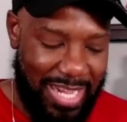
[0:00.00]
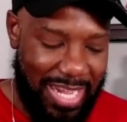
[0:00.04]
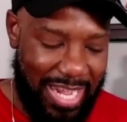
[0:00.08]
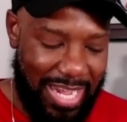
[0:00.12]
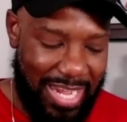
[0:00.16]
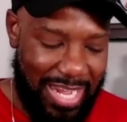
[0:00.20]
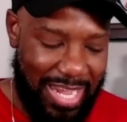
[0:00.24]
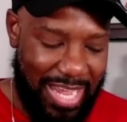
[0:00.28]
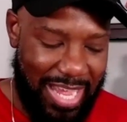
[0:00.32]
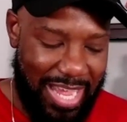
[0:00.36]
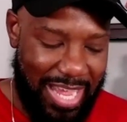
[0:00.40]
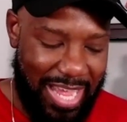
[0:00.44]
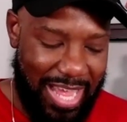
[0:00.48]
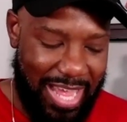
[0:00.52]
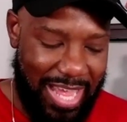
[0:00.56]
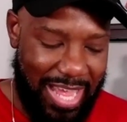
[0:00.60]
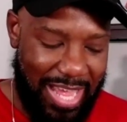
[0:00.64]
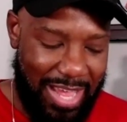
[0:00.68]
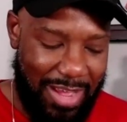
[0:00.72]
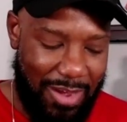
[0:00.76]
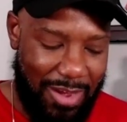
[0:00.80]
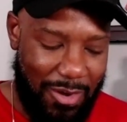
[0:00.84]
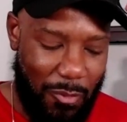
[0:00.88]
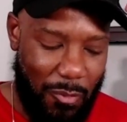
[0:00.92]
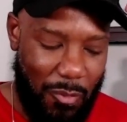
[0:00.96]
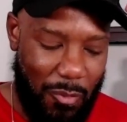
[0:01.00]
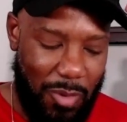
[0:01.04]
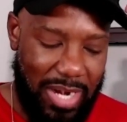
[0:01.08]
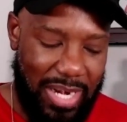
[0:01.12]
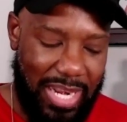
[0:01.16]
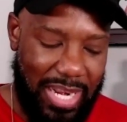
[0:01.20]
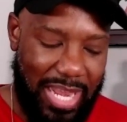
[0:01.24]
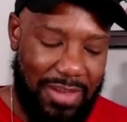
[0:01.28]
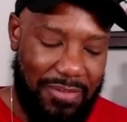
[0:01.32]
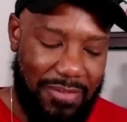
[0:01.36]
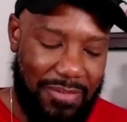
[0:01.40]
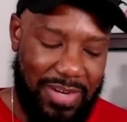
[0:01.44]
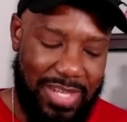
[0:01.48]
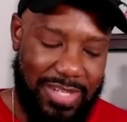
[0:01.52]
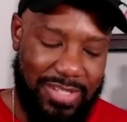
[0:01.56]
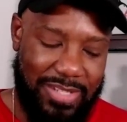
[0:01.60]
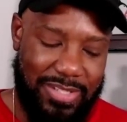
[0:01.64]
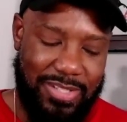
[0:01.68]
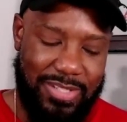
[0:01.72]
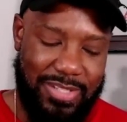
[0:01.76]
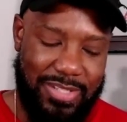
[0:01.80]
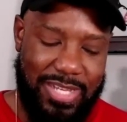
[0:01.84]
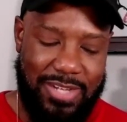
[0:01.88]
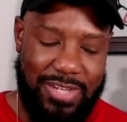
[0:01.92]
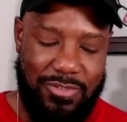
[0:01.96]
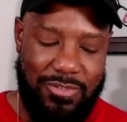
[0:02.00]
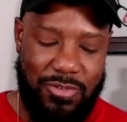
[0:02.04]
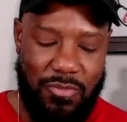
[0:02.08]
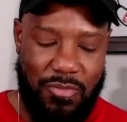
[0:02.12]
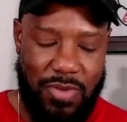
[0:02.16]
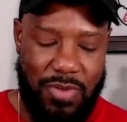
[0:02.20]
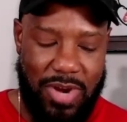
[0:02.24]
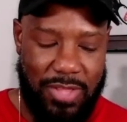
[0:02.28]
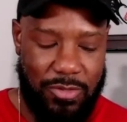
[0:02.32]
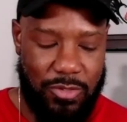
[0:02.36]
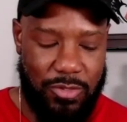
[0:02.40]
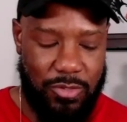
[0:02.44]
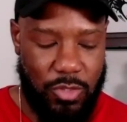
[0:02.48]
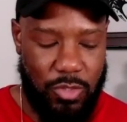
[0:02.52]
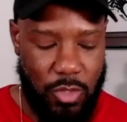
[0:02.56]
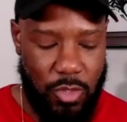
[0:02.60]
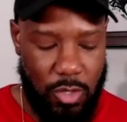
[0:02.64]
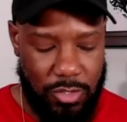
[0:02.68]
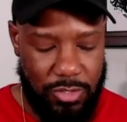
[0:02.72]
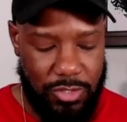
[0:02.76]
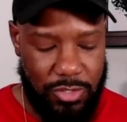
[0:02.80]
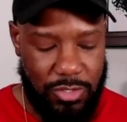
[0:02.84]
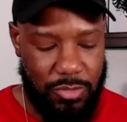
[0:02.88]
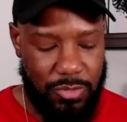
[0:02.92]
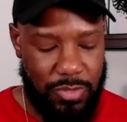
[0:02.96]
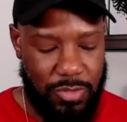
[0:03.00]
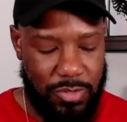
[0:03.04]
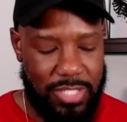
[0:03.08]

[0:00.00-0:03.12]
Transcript: Uh, what life lessons has your father taught you